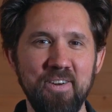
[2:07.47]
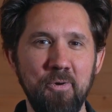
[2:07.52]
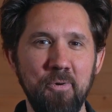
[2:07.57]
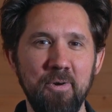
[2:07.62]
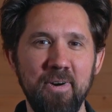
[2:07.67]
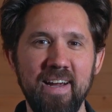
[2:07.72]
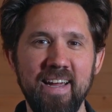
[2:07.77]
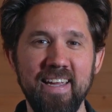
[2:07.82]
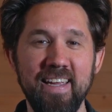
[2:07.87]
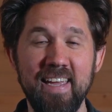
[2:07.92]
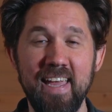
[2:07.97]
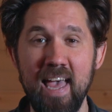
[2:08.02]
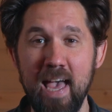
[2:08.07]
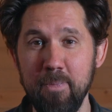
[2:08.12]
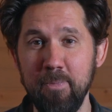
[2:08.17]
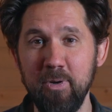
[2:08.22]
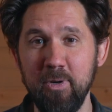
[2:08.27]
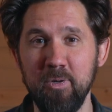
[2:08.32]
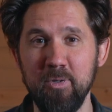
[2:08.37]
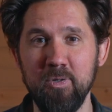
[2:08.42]
or a
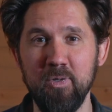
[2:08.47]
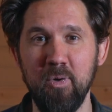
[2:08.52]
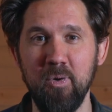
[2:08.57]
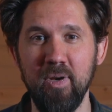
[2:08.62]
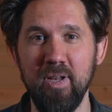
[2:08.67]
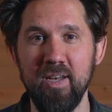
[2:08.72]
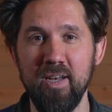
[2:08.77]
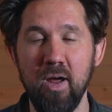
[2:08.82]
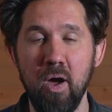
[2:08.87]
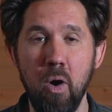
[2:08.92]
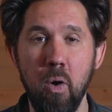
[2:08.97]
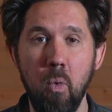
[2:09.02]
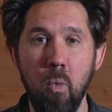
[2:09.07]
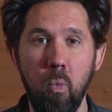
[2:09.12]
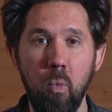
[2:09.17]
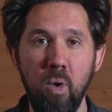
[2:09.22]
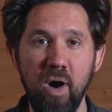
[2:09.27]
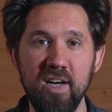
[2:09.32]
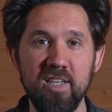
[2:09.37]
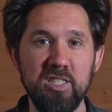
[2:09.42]
chemical toilet,
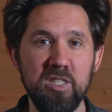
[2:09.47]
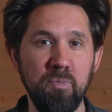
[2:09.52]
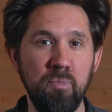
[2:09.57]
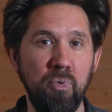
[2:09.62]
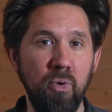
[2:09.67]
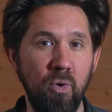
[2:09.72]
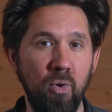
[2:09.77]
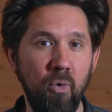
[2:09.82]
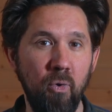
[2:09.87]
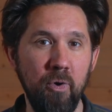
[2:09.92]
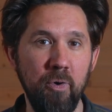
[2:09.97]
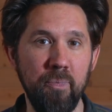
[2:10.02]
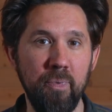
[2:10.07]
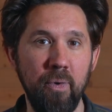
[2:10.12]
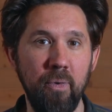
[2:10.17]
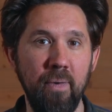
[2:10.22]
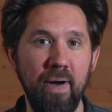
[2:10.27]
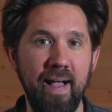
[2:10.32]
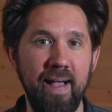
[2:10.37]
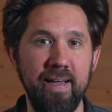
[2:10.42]
whilst
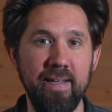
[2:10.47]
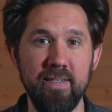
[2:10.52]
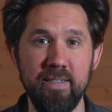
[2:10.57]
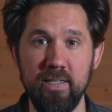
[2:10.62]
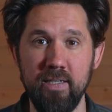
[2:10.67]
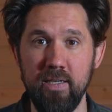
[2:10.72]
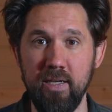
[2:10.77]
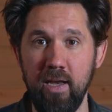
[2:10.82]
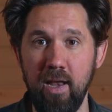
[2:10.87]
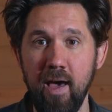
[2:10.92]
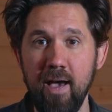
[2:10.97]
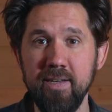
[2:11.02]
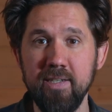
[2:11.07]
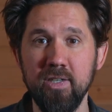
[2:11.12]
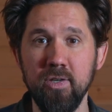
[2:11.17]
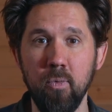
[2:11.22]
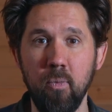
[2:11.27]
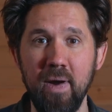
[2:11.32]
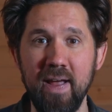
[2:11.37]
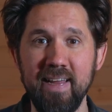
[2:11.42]
portable and
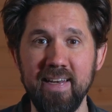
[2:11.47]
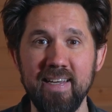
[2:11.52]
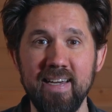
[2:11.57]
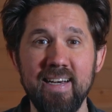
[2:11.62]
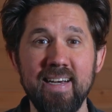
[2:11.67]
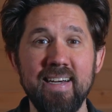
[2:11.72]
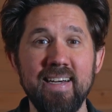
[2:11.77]
lighter weight,